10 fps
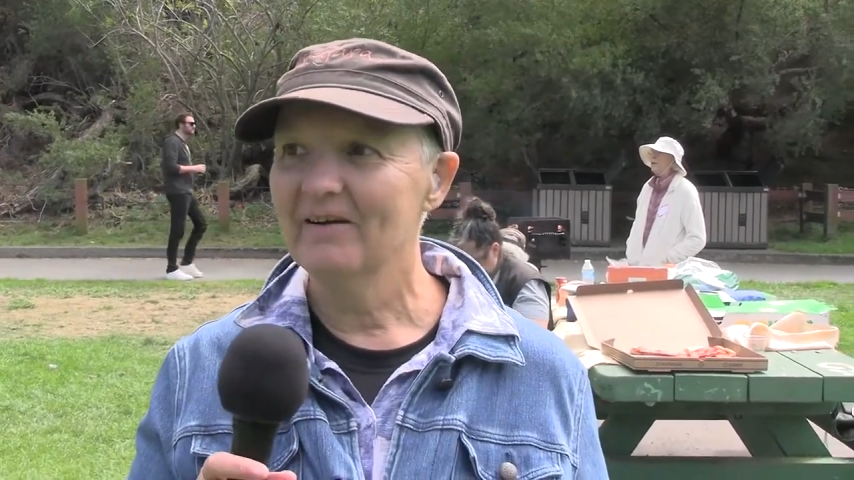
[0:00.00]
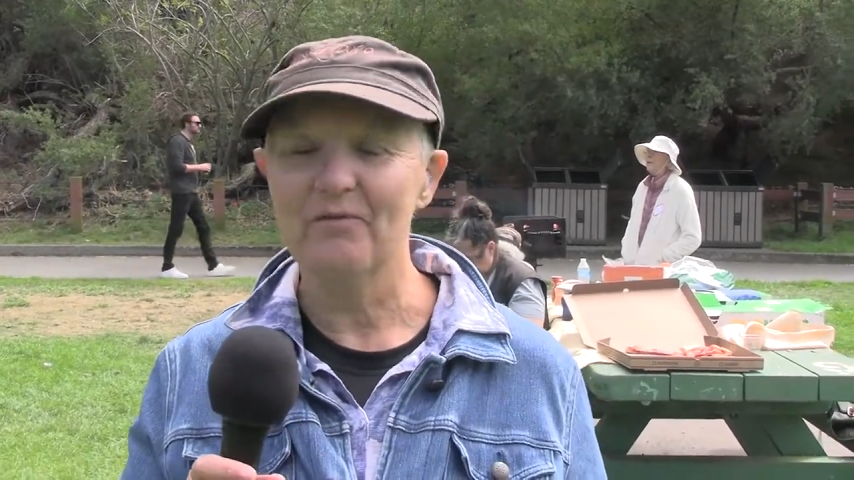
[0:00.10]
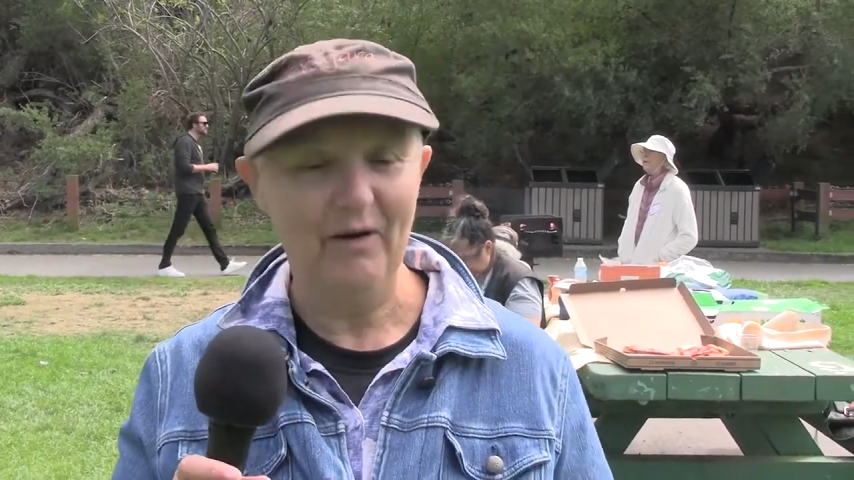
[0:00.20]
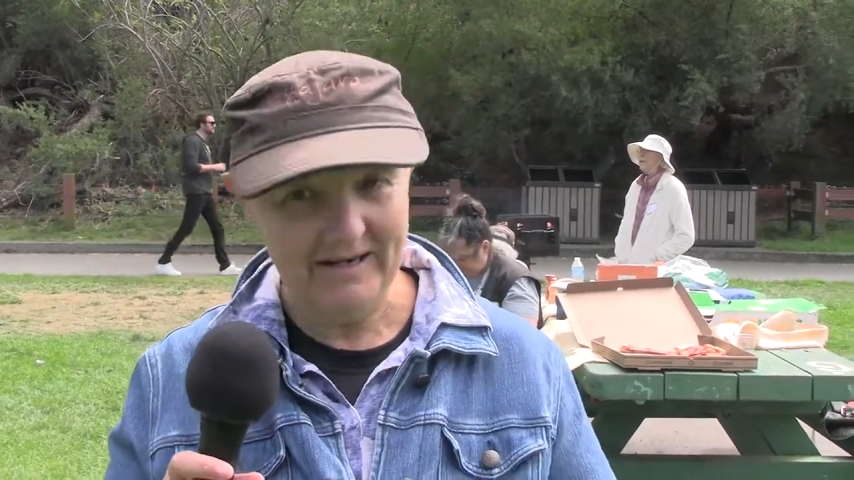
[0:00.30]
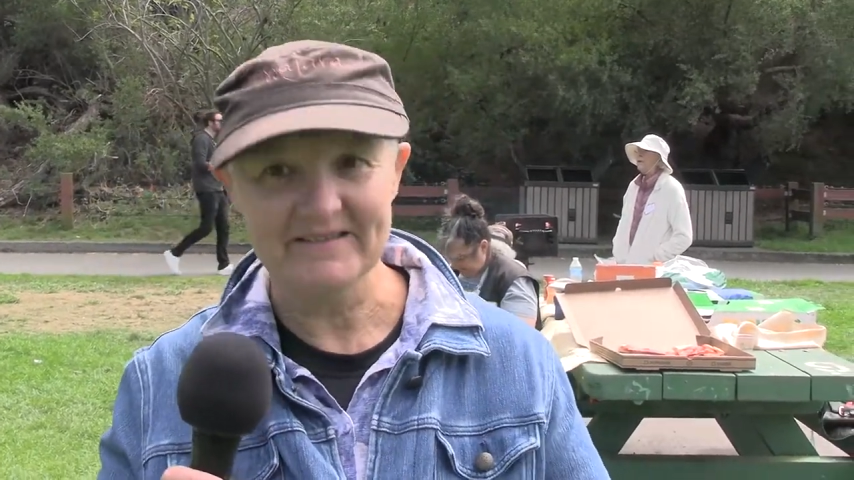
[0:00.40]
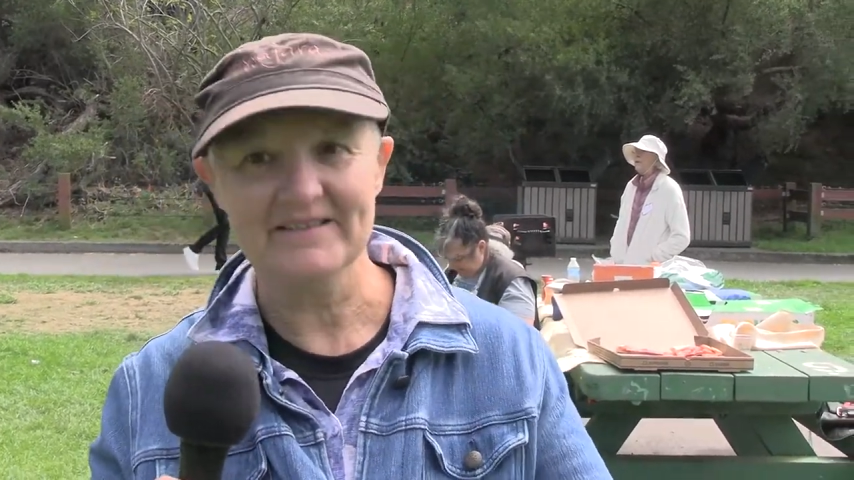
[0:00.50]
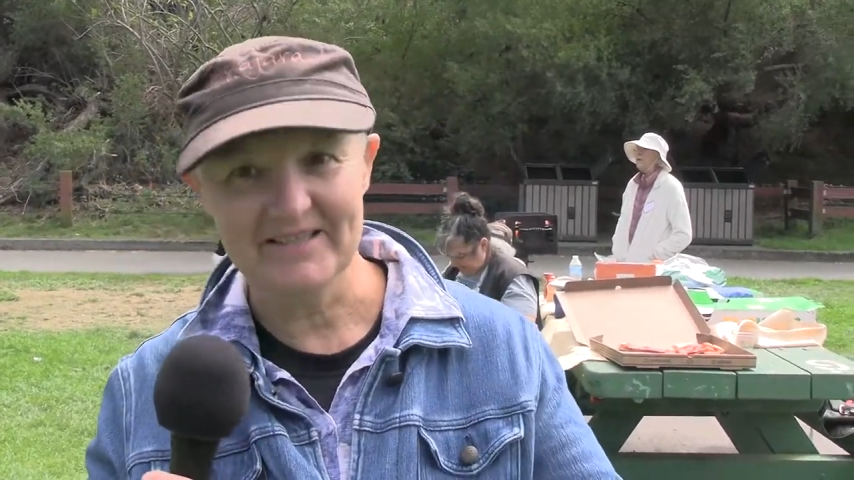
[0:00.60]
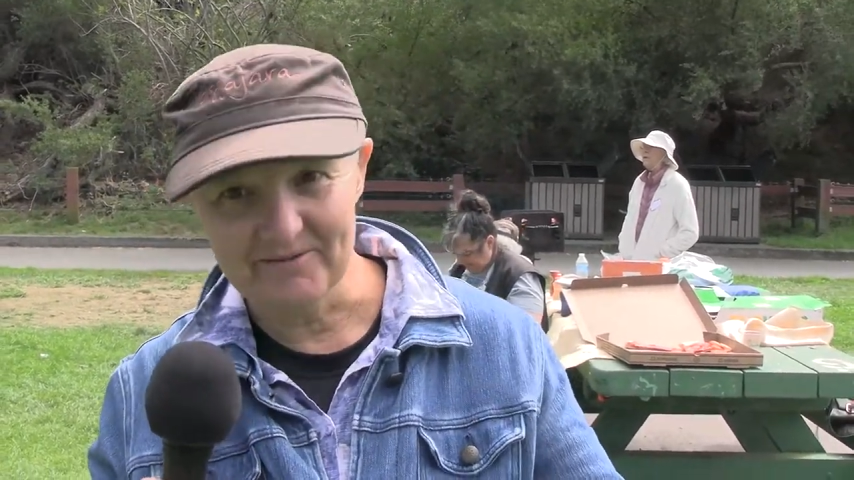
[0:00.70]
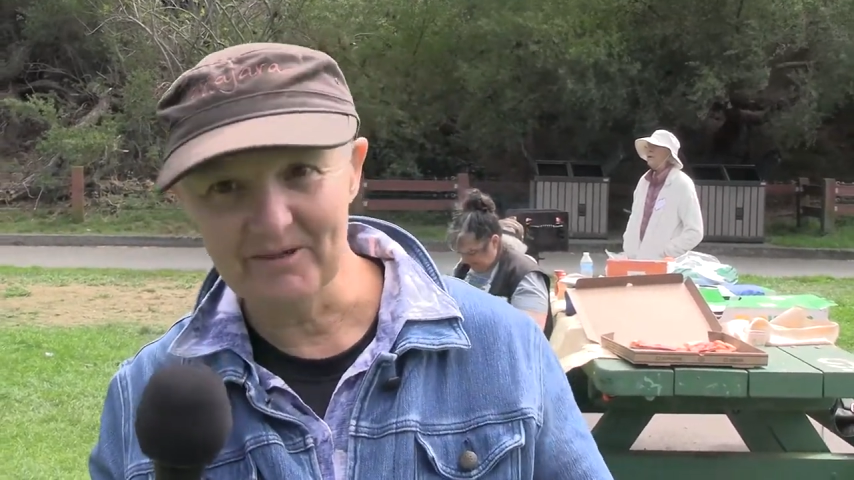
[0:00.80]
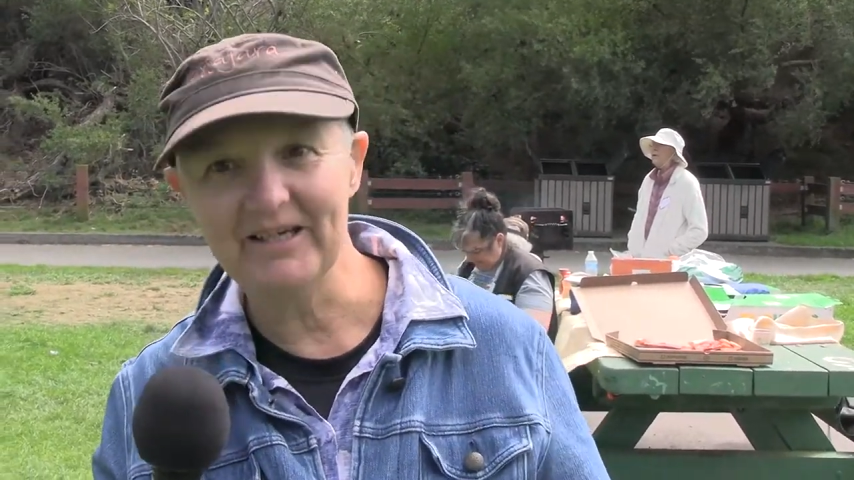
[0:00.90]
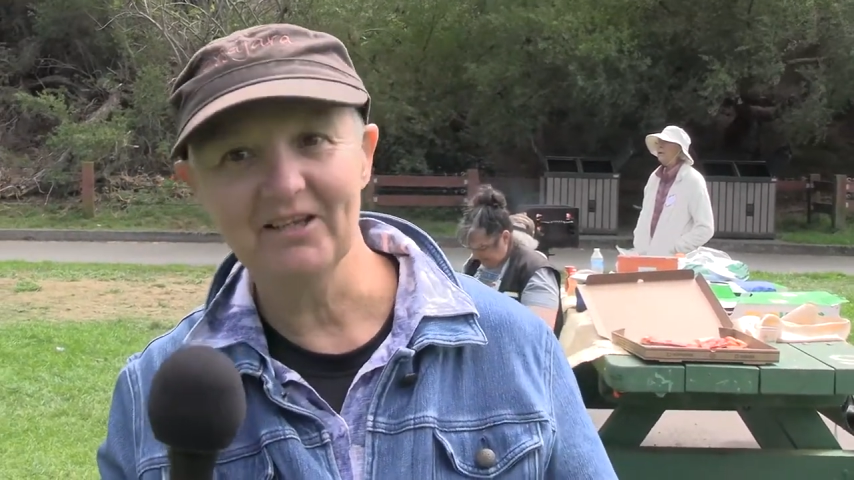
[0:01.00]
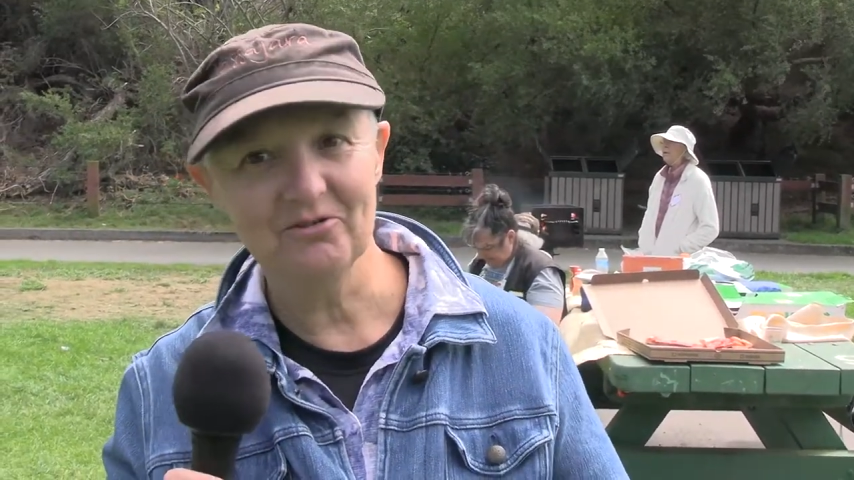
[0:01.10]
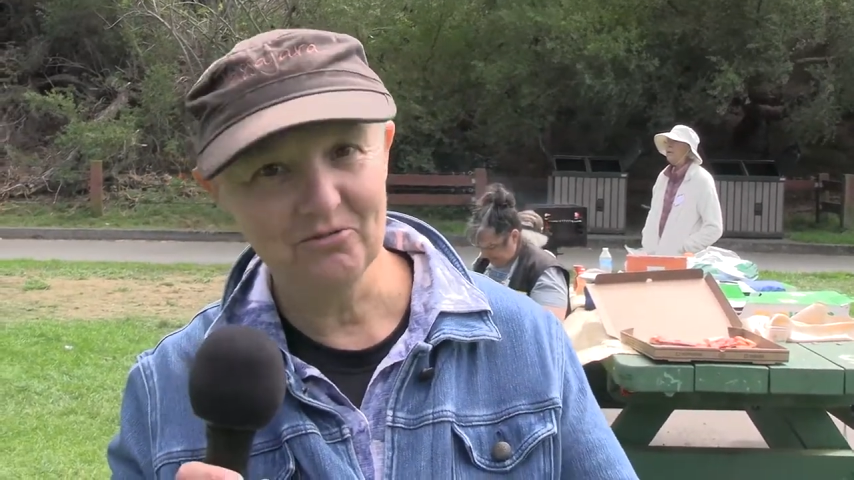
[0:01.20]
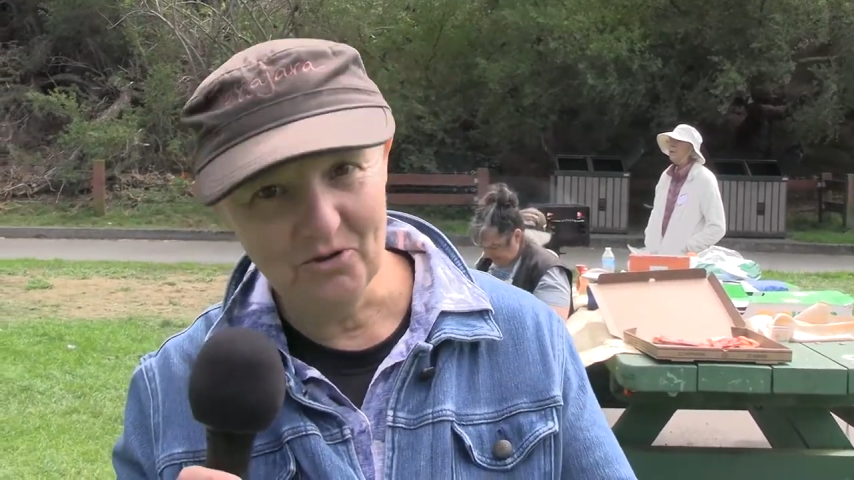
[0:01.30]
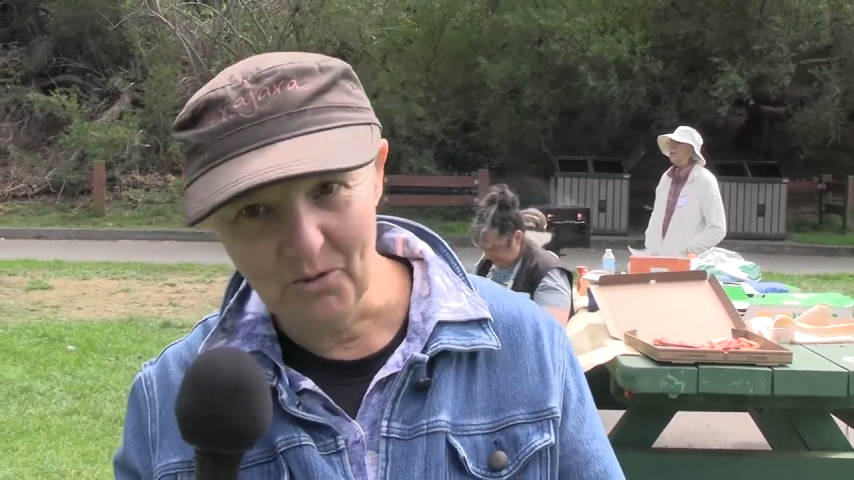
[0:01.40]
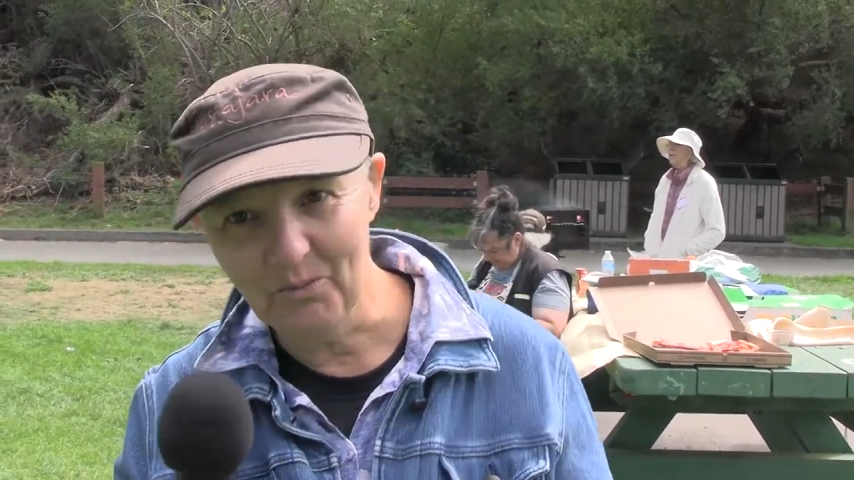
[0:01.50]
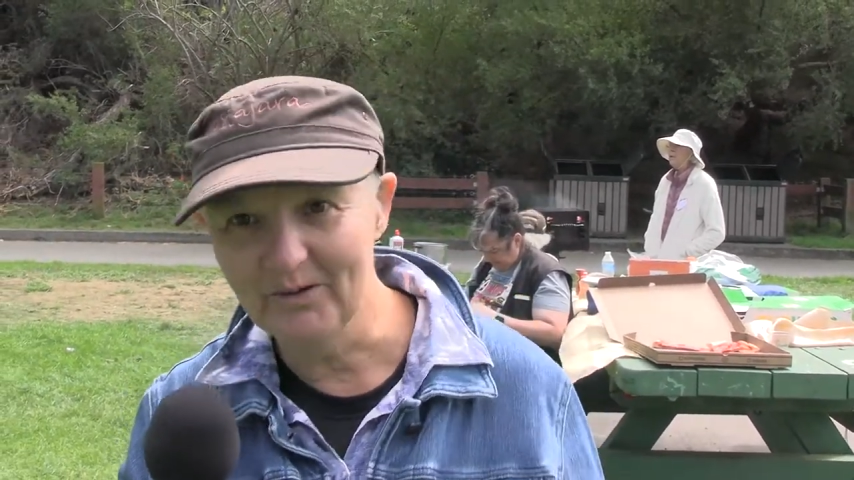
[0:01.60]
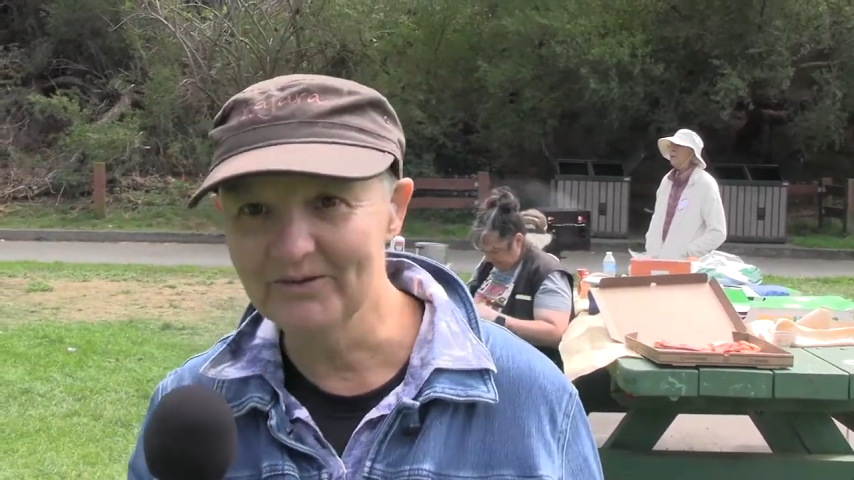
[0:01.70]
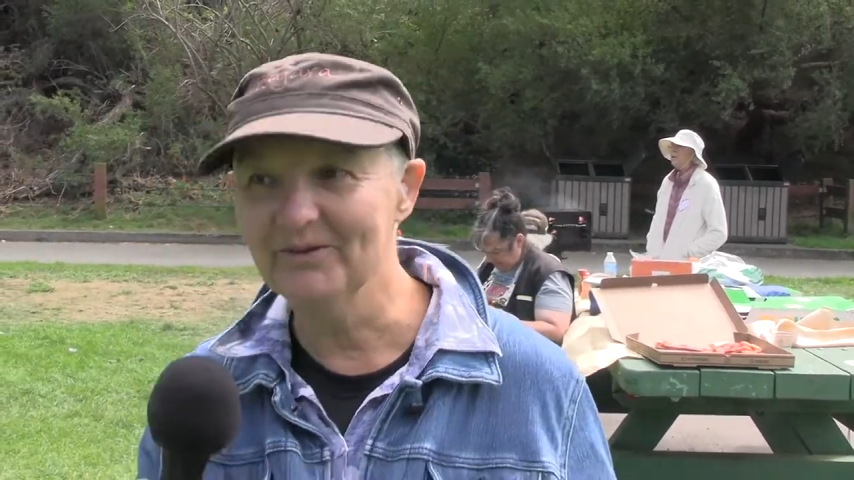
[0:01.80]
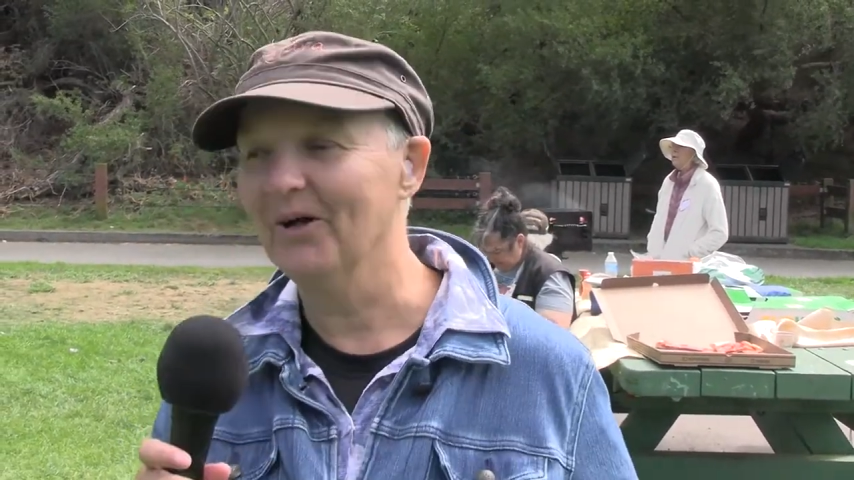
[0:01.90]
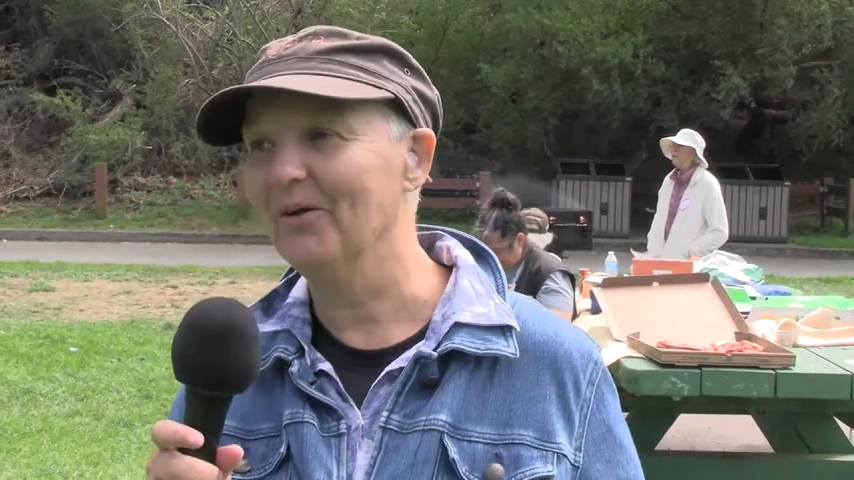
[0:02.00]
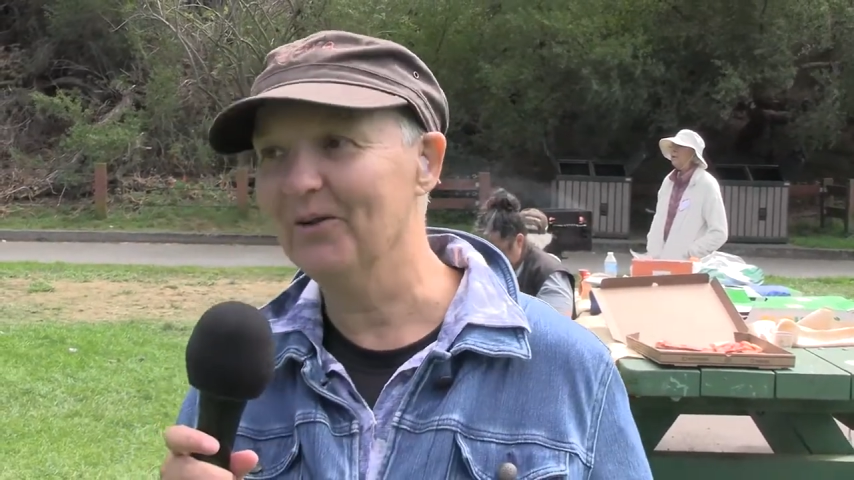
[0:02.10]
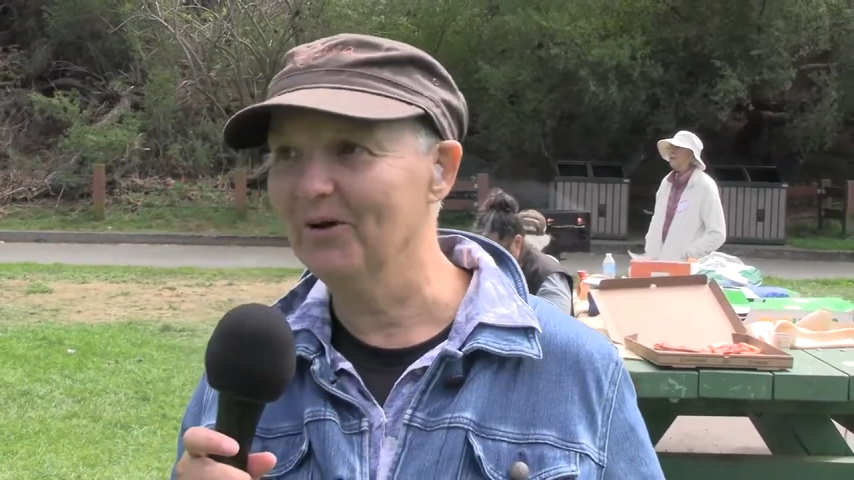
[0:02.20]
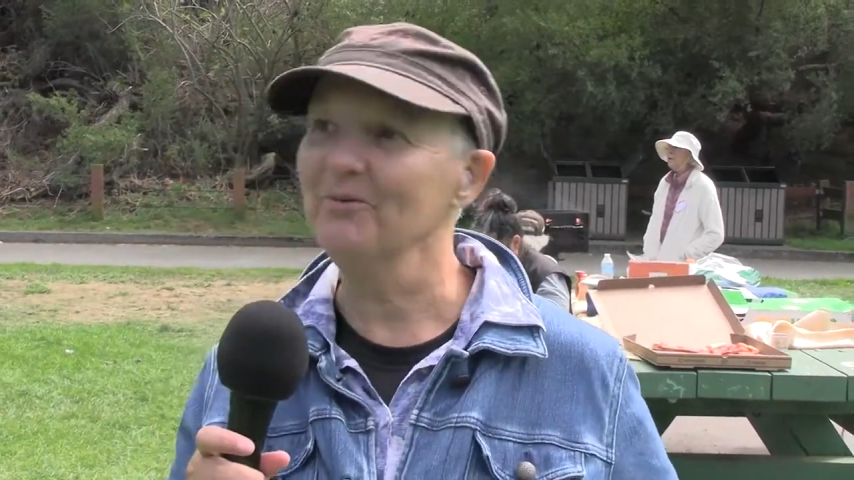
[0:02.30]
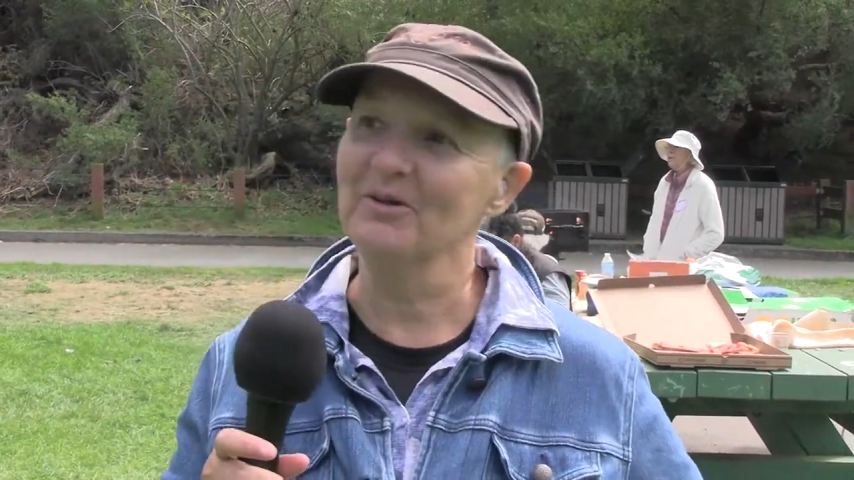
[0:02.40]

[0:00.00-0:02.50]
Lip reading: friends that we get to know one another.